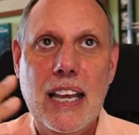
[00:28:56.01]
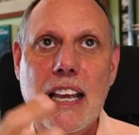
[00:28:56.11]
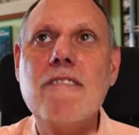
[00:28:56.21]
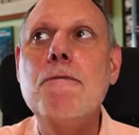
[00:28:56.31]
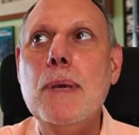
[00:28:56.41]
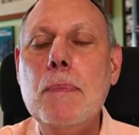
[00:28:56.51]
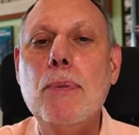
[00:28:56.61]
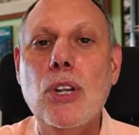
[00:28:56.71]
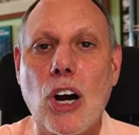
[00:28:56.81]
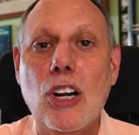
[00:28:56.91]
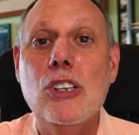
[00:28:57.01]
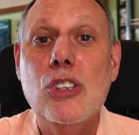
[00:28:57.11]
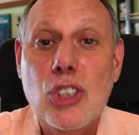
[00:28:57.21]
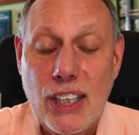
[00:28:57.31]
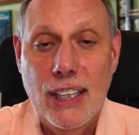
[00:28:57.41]
If people are
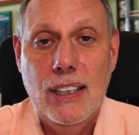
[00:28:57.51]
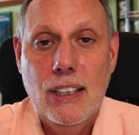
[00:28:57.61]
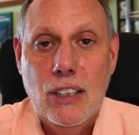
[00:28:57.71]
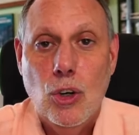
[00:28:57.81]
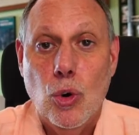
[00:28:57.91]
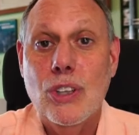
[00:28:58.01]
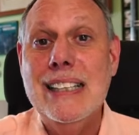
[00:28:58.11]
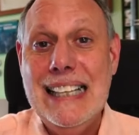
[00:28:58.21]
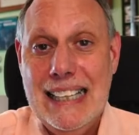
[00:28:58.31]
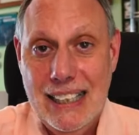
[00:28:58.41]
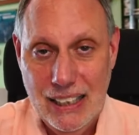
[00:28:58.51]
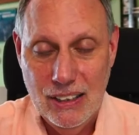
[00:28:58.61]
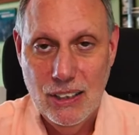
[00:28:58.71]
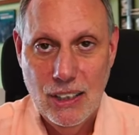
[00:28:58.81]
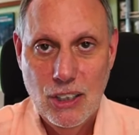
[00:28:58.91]
looking or
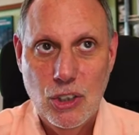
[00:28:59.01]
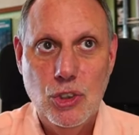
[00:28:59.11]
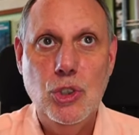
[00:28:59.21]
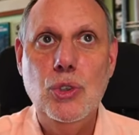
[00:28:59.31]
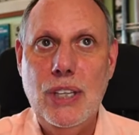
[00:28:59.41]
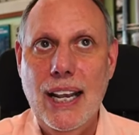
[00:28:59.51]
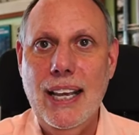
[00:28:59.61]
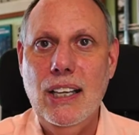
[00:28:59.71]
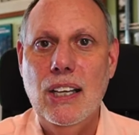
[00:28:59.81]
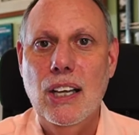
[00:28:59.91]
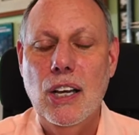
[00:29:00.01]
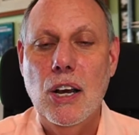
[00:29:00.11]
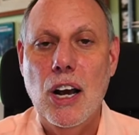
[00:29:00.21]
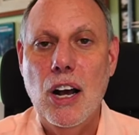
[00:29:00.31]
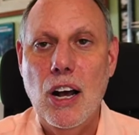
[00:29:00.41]
need to take
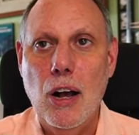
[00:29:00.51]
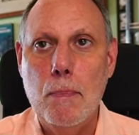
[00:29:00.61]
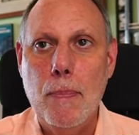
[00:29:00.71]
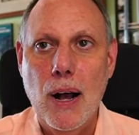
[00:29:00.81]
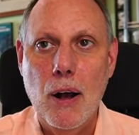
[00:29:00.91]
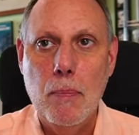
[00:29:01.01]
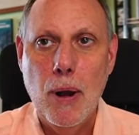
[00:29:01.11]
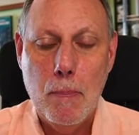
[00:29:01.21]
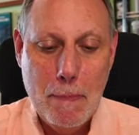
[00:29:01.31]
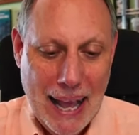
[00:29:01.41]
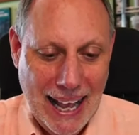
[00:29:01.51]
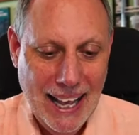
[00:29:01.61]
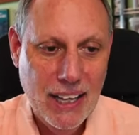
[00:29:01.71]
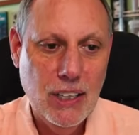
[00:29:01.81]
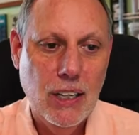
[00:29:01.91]
a, a, a
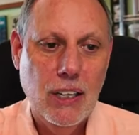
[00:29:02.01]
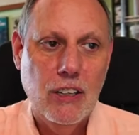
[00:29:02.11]
bad